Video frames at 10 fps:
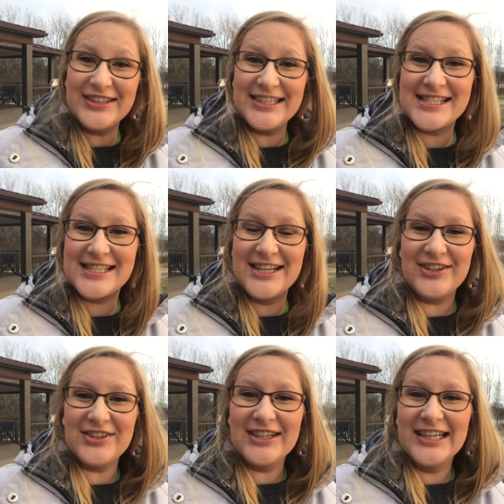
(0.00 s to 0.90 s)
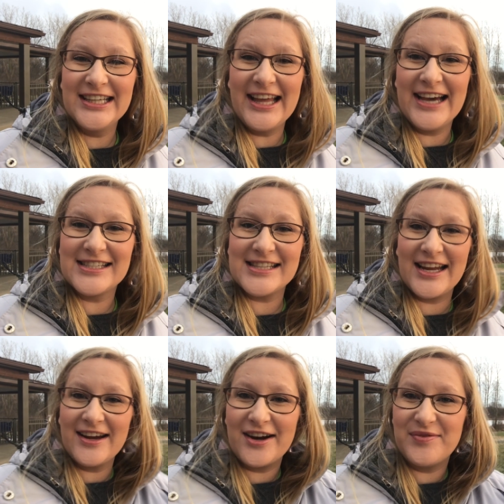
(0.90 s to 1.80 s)
of snow last
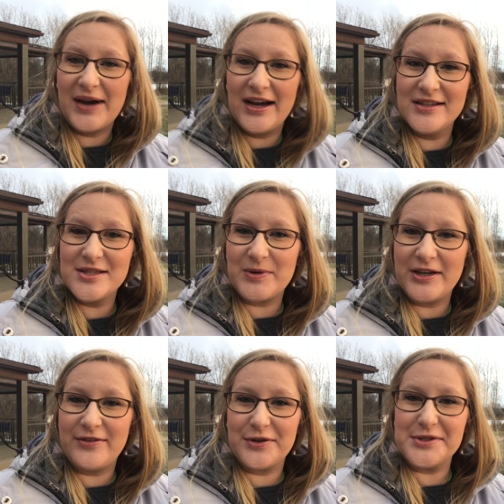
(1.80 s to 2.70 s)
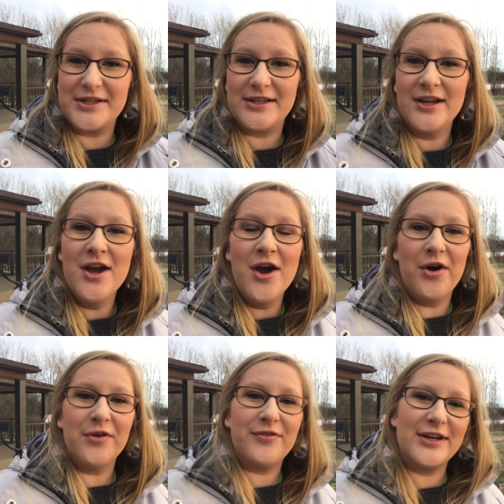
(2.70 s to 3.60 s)
night. Our pond is pretty frozen
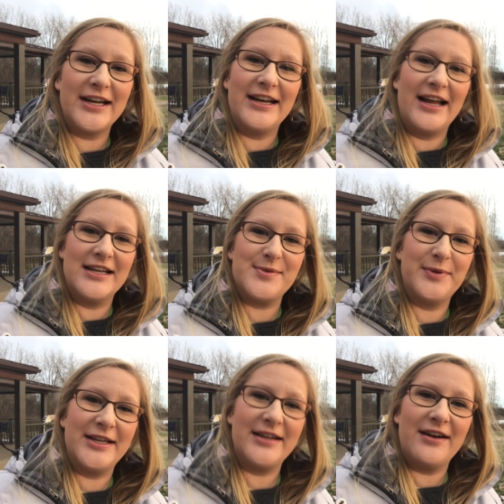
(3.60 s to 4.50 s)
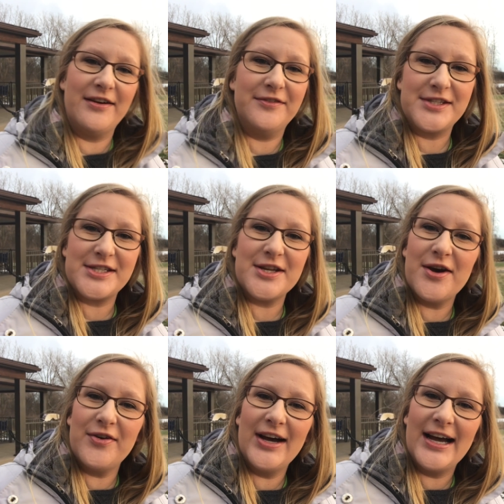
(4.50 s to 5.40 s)
over and has plenty of
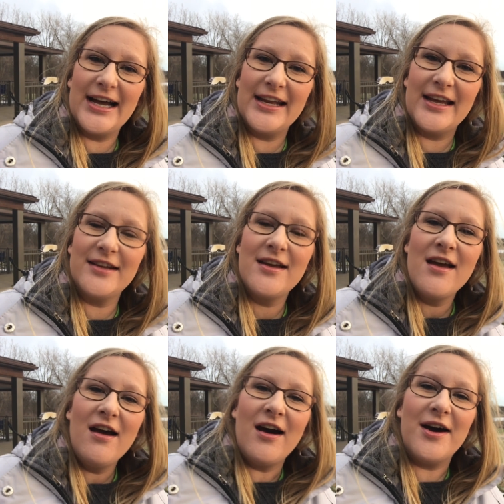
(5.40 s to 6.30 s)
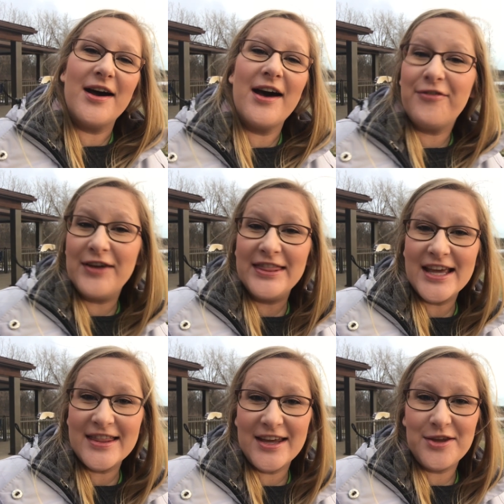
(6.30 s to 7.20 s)
snow on it. A fun
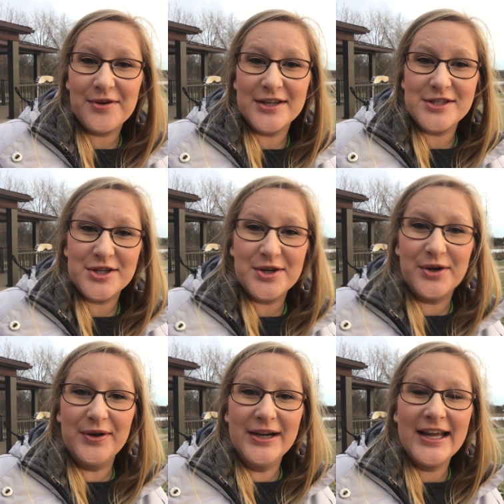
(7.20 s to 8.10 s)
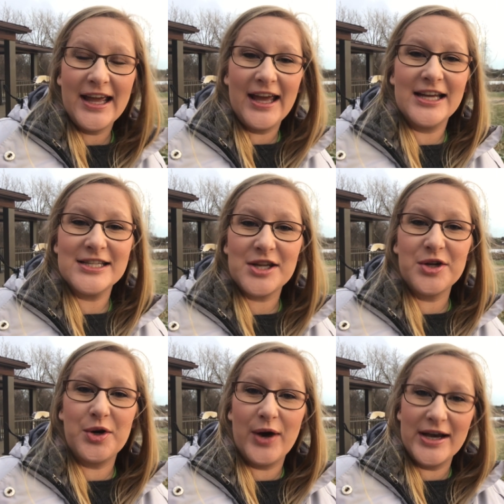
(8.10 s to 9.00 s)
thing that you can do is
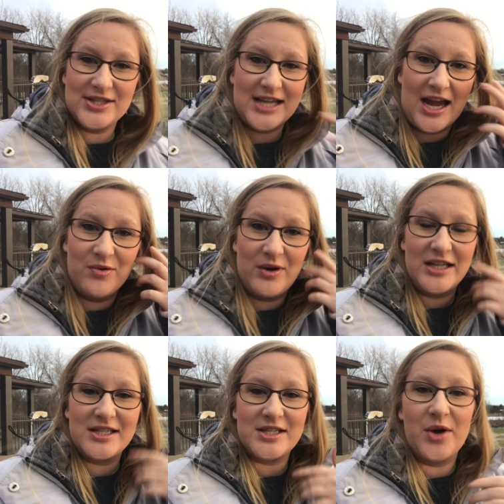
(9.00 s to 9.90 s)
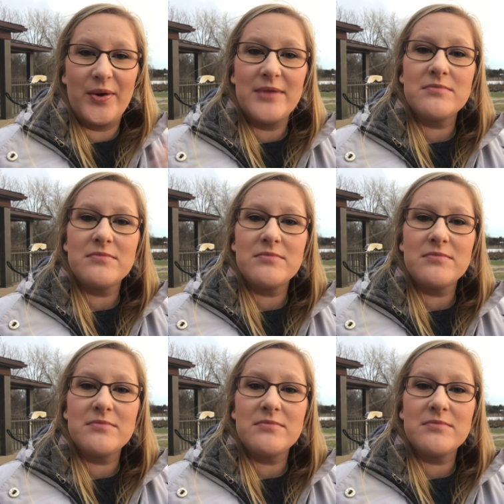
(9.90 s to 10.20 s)
go outside when it's snowing